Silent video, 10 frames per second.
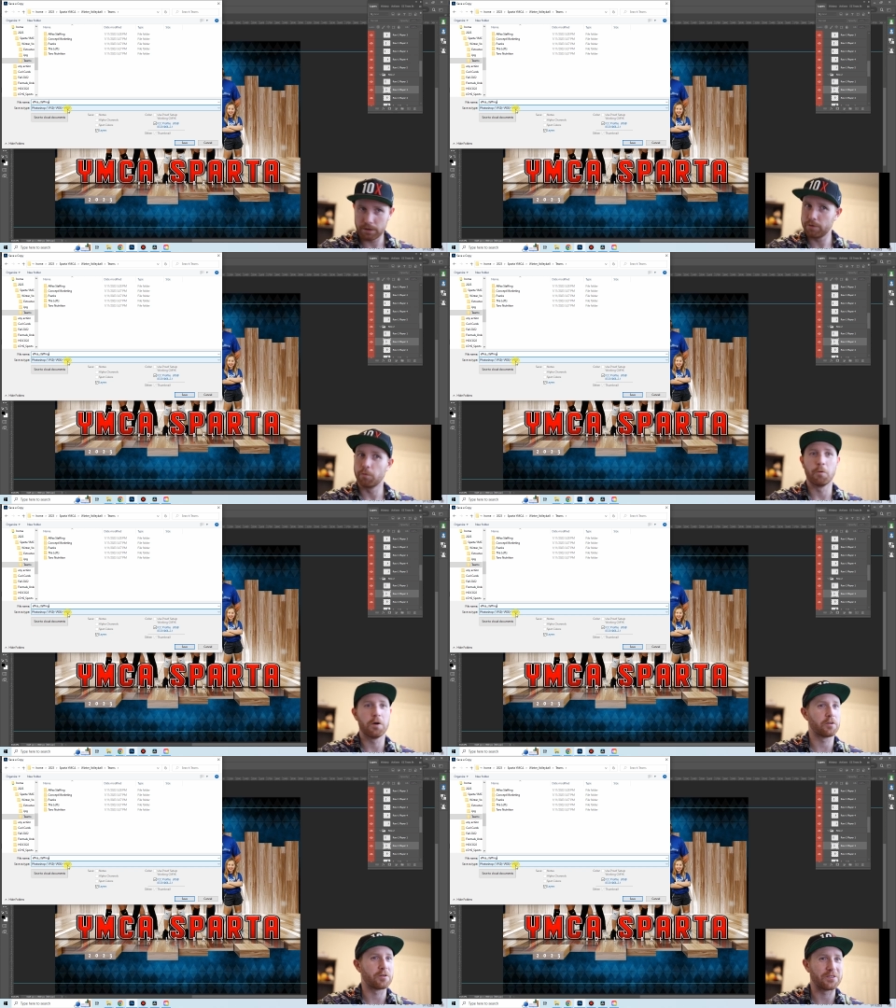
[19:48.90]

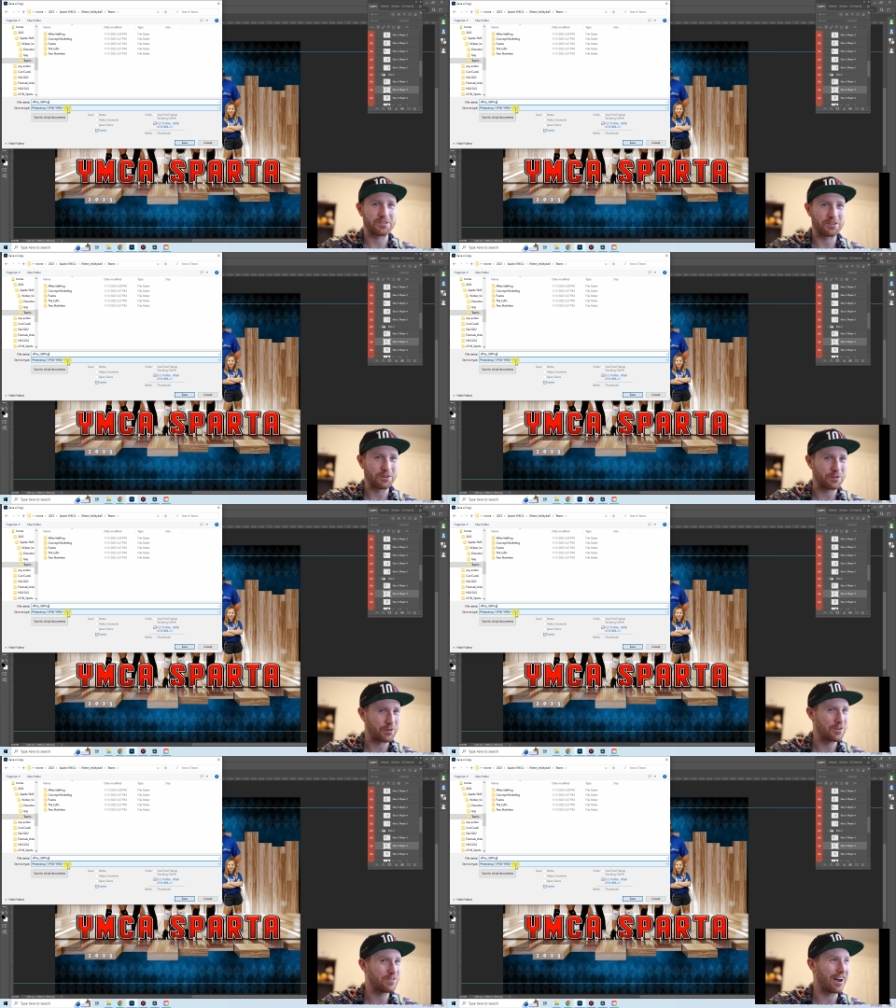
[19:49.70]
Whether it's still
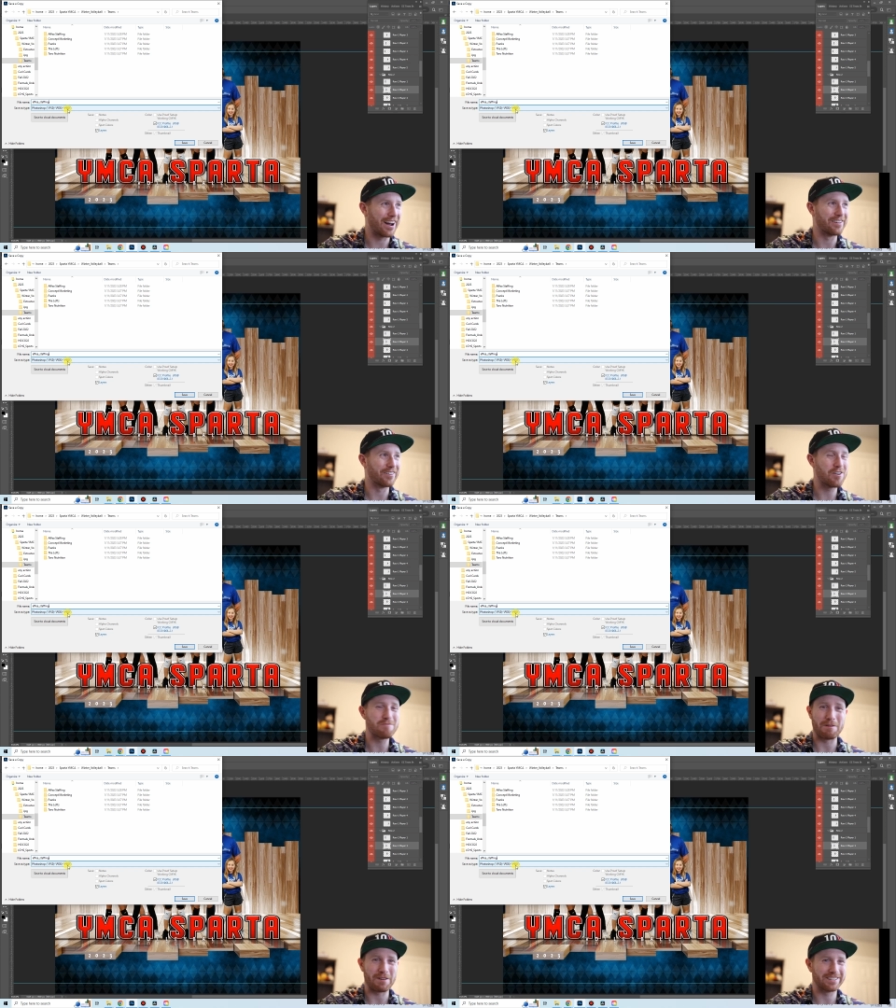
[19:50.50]
true, I don't know, but
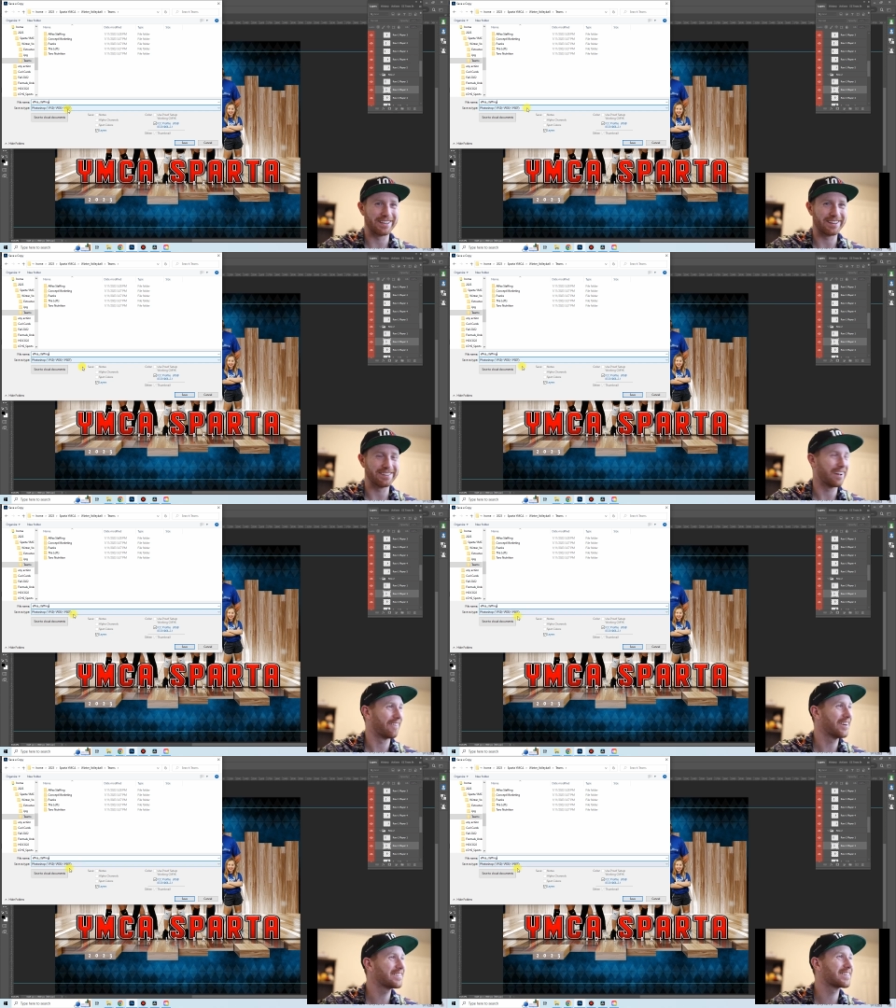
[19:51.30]
I'm not taking that
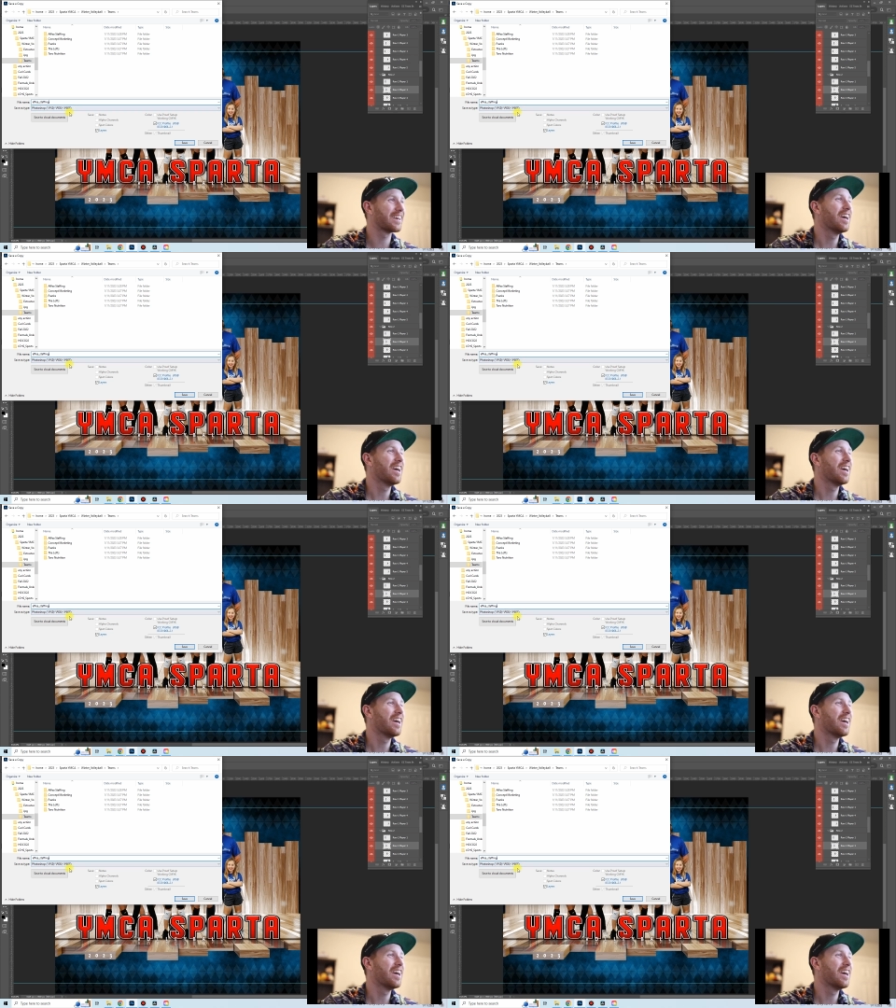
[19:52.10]
risk.